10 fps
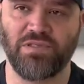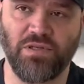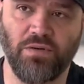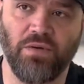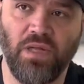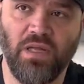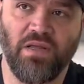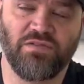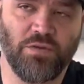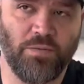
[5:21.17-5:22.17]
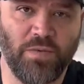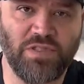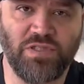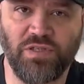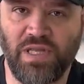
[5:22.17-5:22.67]
So if someone
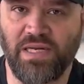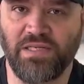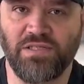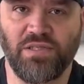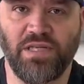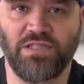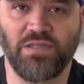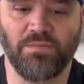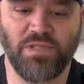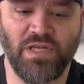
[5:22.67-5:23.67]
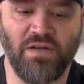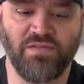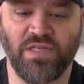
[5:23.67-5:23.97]
wants to do that installation themselves,